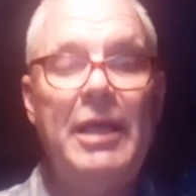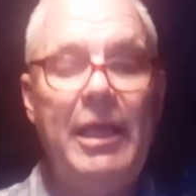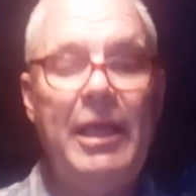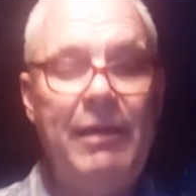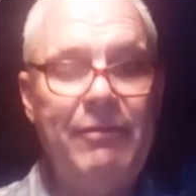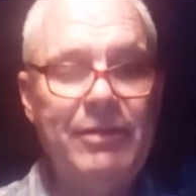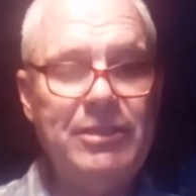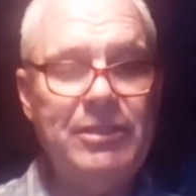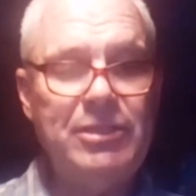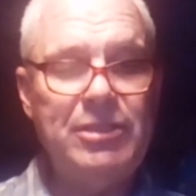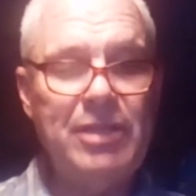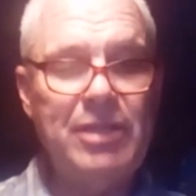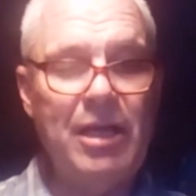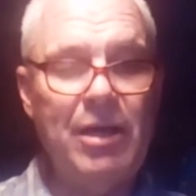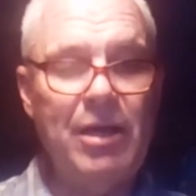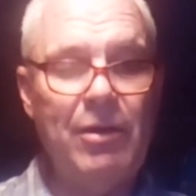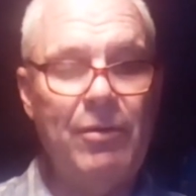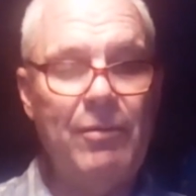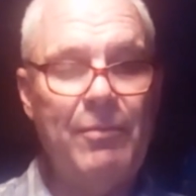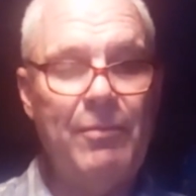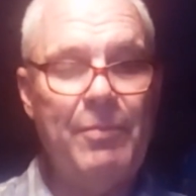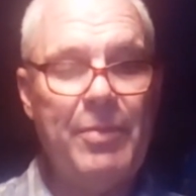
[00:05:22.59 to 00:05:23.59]
Even
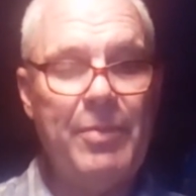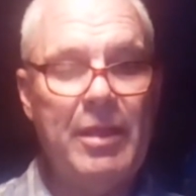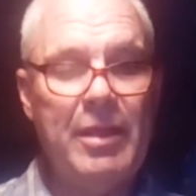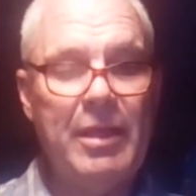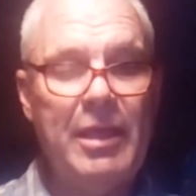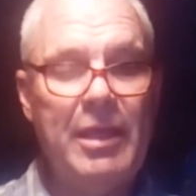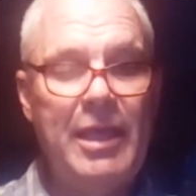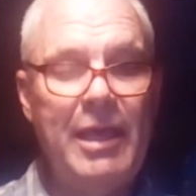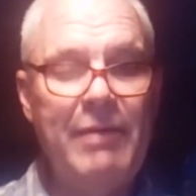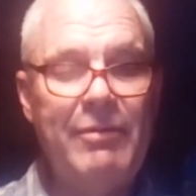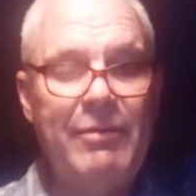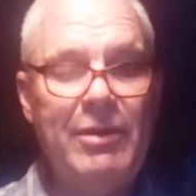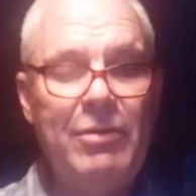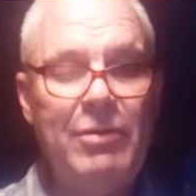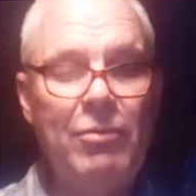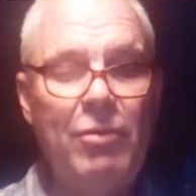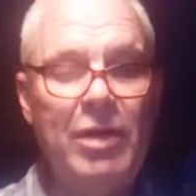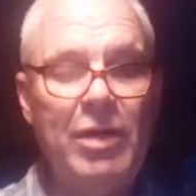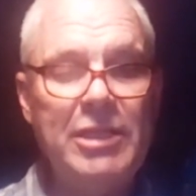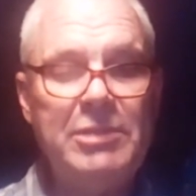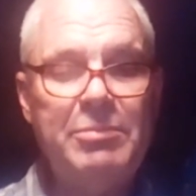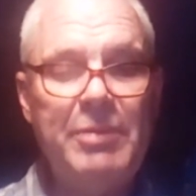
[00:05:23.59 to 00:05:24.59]
so,
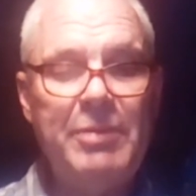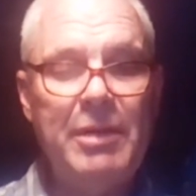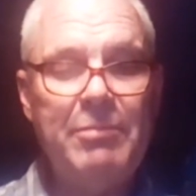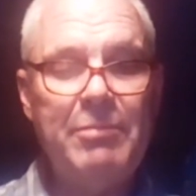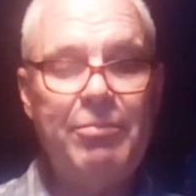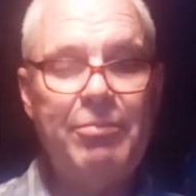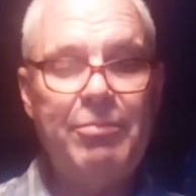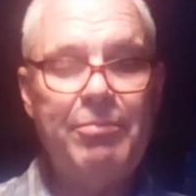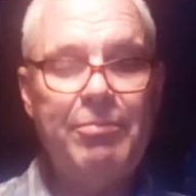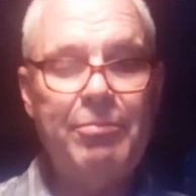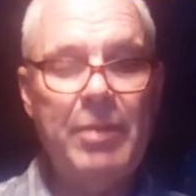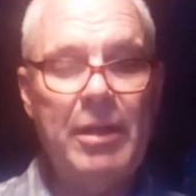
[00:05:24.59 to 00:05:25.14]
given what's been